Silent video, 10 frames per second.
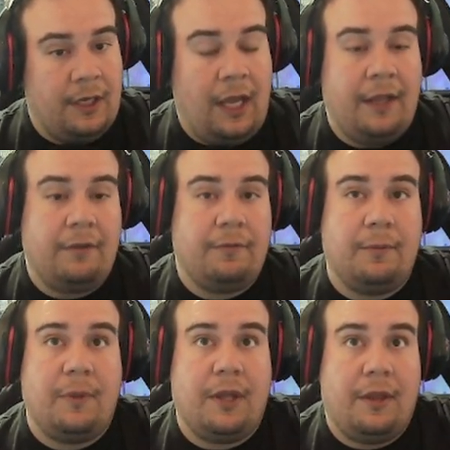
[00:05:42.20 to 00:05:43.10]
And then
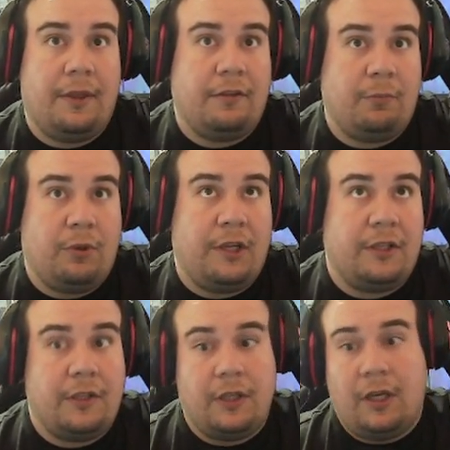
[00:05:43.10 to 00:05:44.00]
from this point,
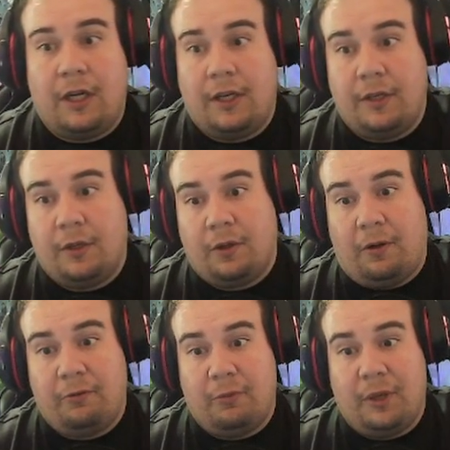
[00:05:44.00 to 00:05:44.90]
you could
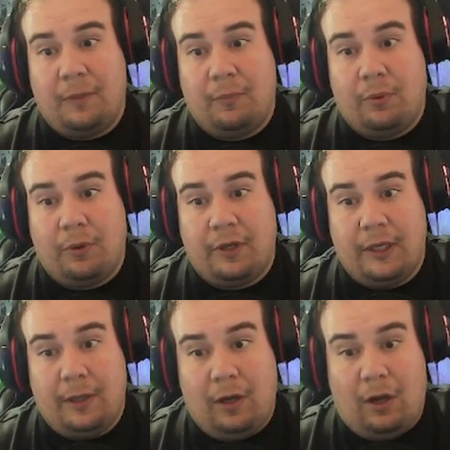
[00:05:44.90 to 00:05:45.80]
also import
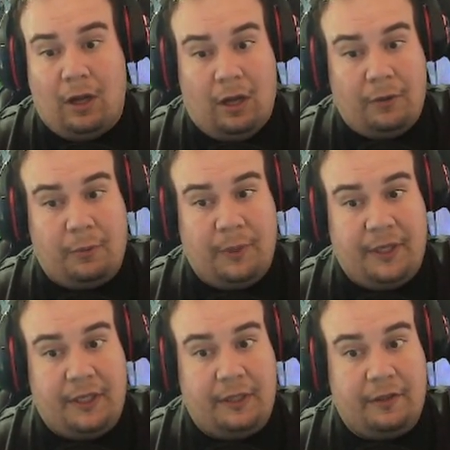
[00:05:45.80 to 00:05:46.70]
other
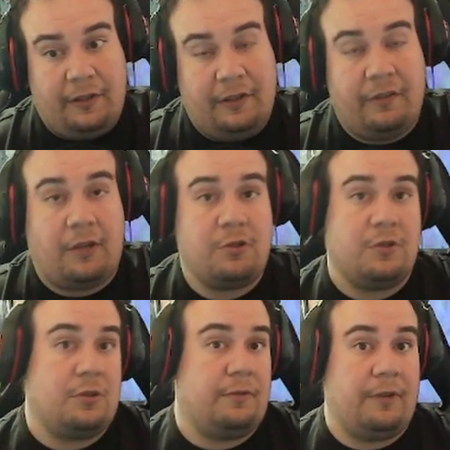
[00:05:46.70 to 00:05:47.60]
media into this section.
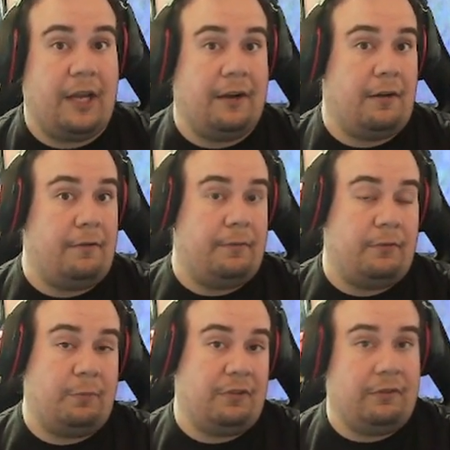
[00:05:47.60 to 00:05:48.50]
So if you have
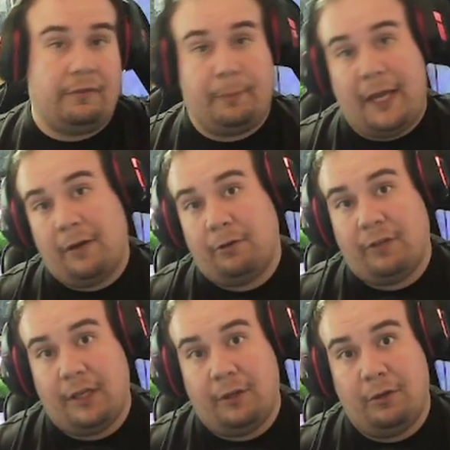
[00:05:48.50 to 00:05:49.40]
specific banners that you